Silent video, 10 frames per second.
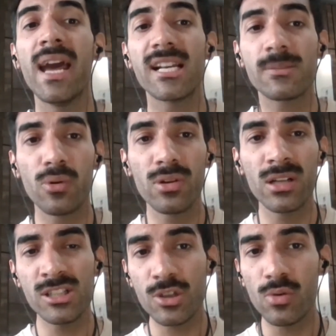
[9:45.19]

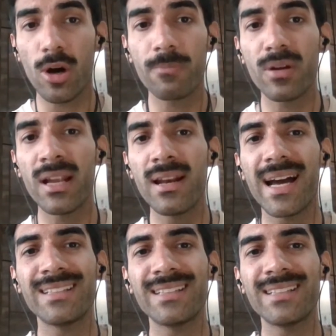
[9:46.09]
exporters to obtain
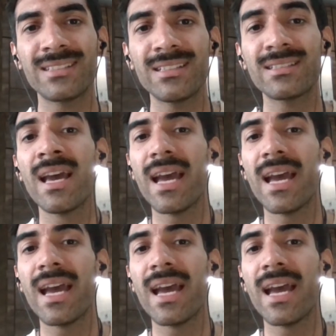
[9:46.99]
licenses